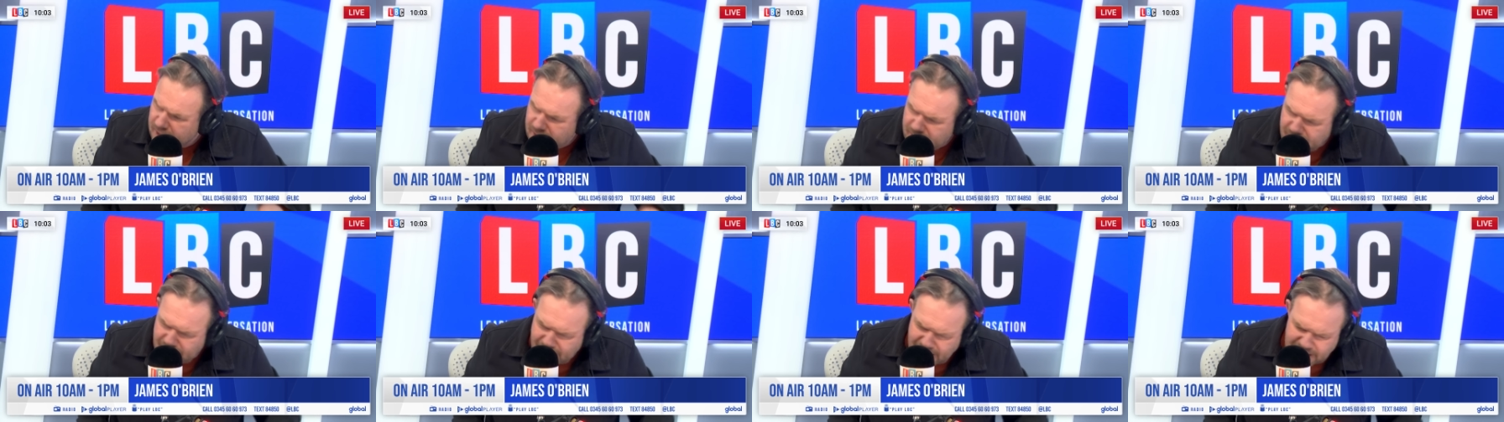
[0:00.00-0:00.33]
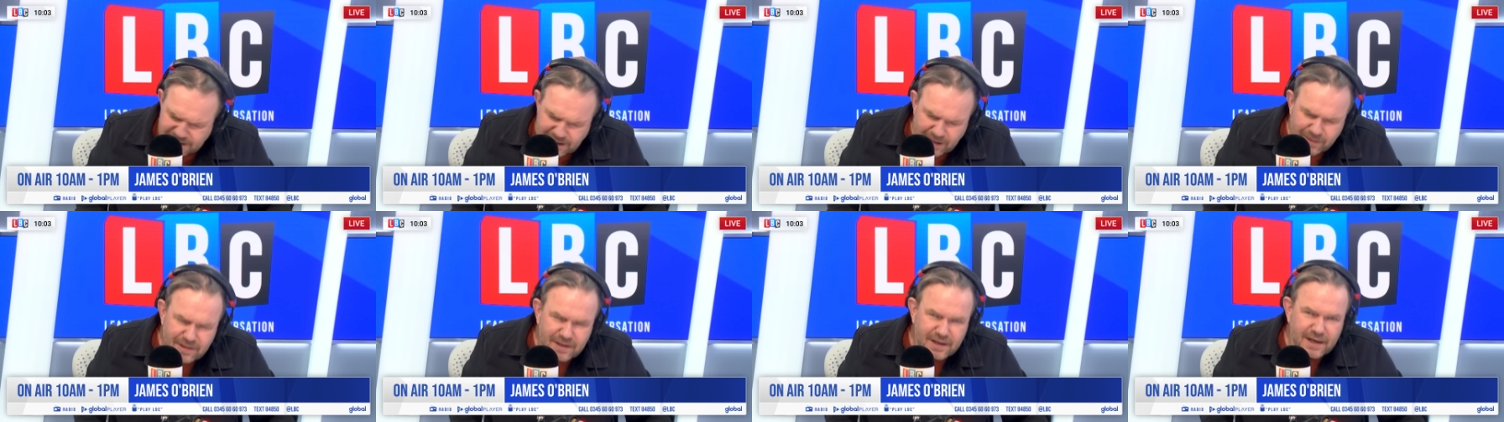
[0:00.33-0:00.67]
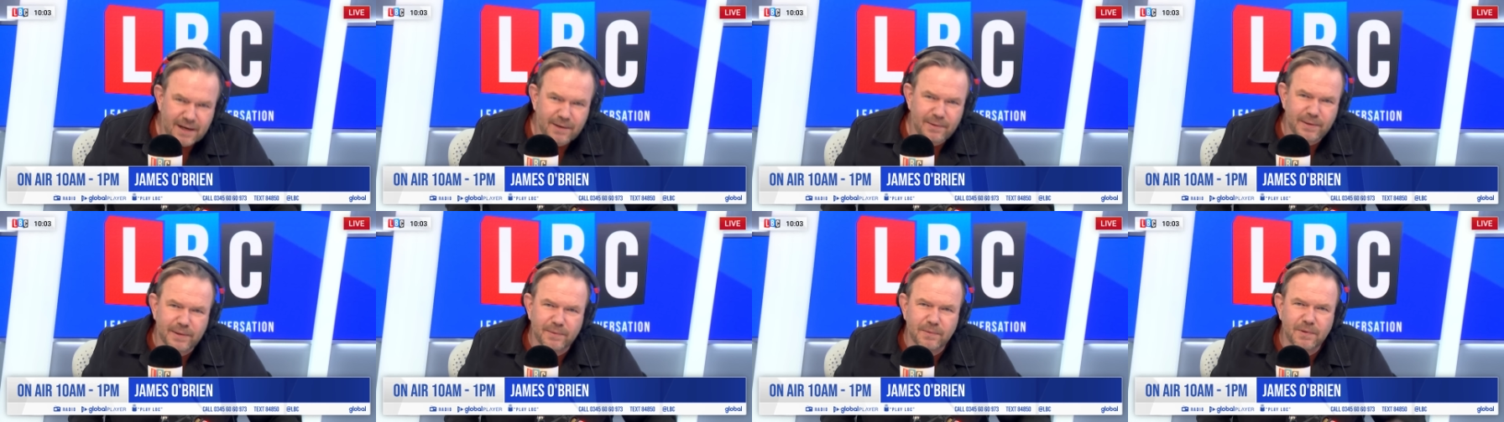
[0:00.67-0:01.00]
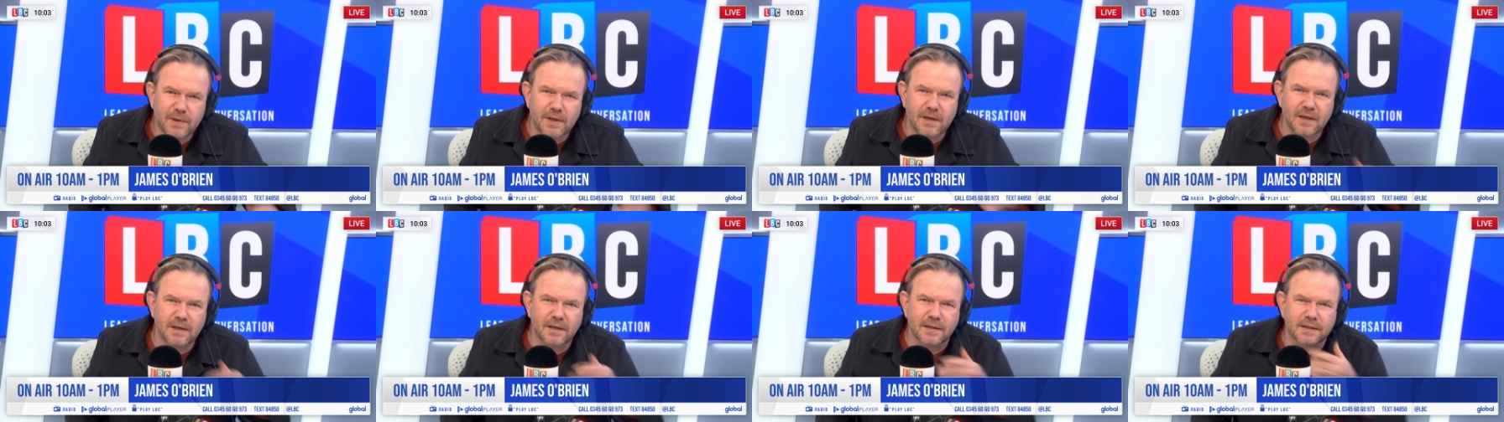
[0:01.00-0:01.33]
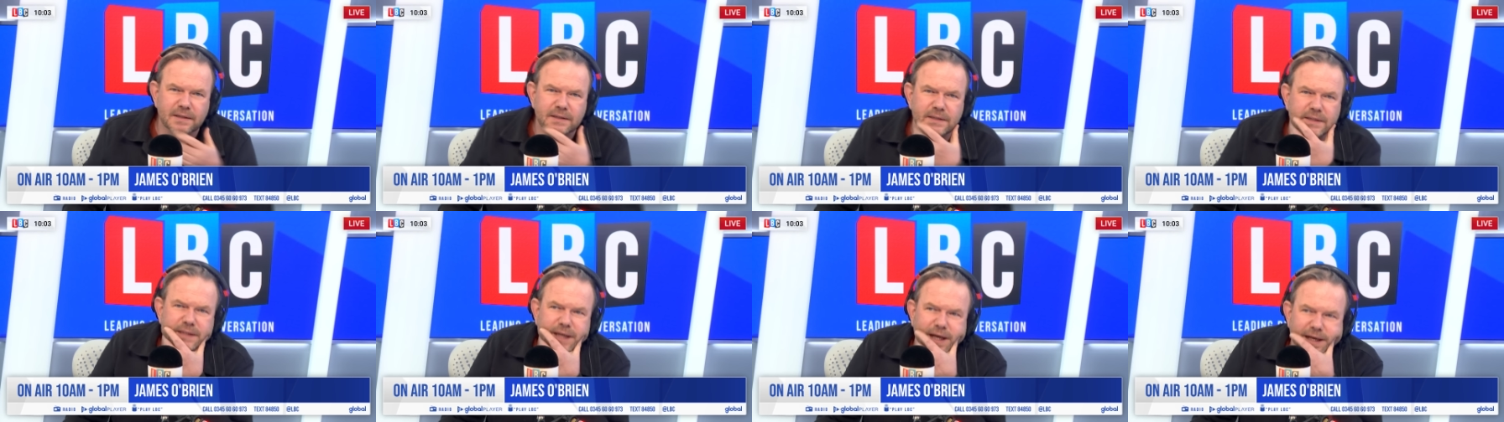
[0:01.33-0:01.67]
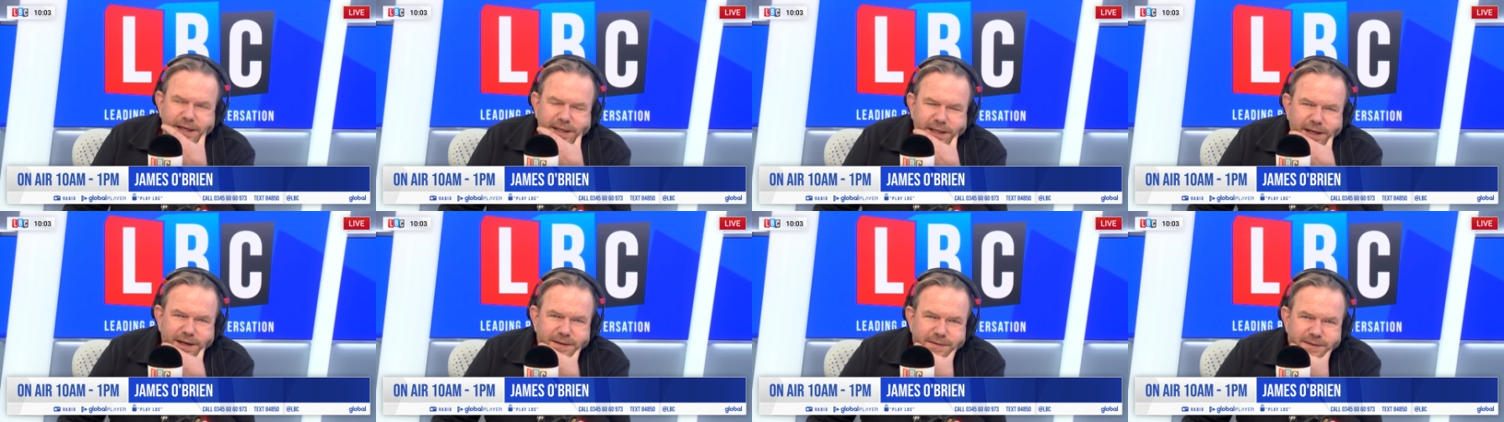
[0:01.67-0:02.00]
I don't know how it works.
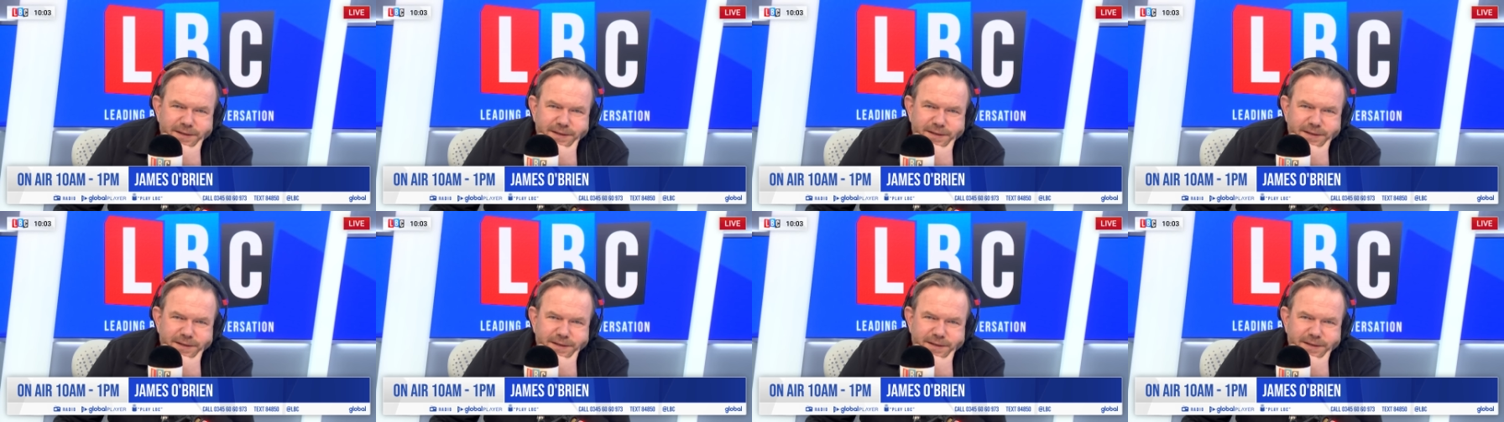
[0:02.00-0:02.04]
I, I,